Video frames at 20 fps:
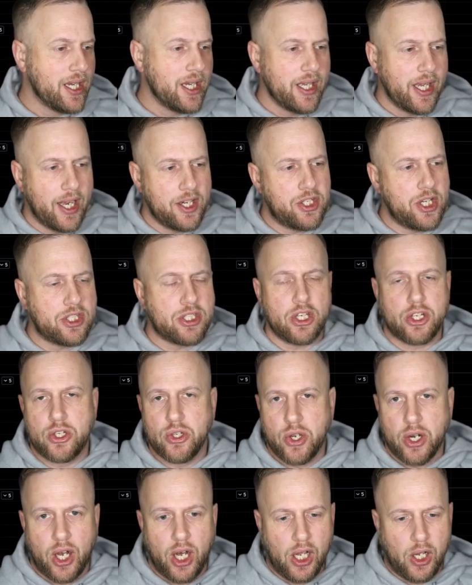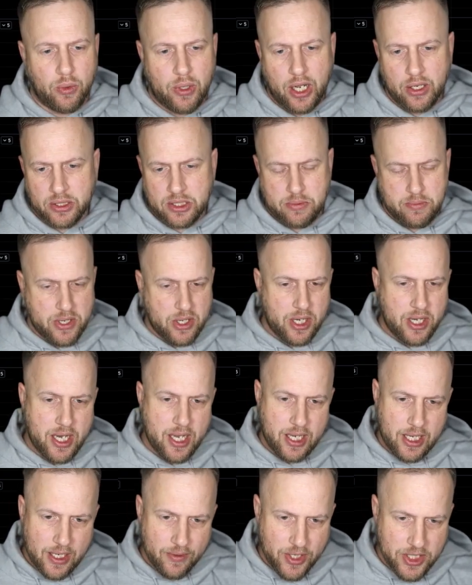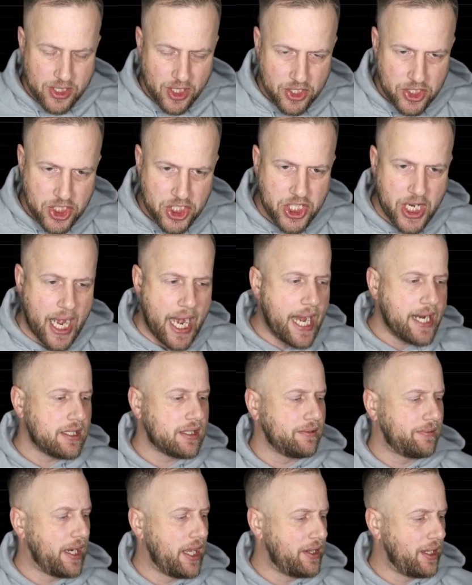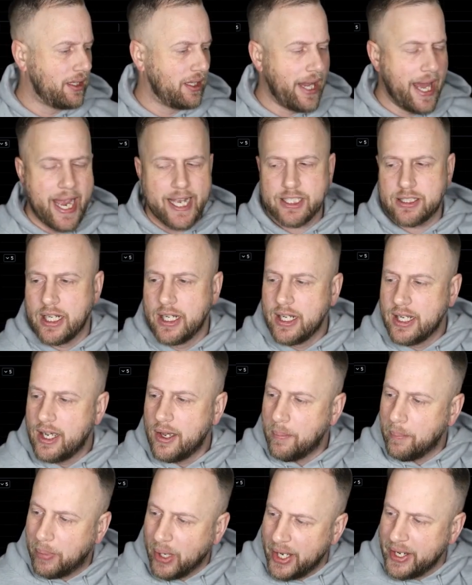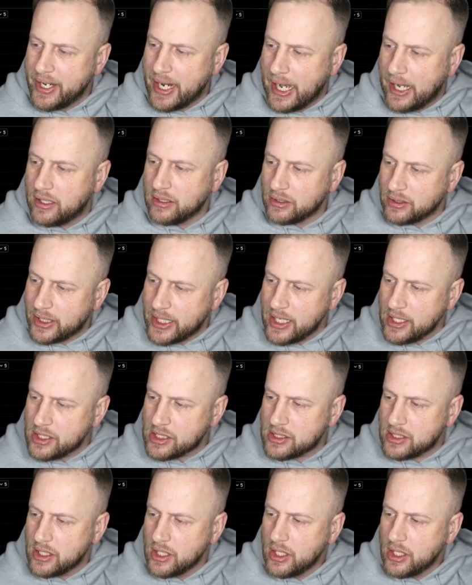It's just a good all-around community. Give us a shot. And then last but not least,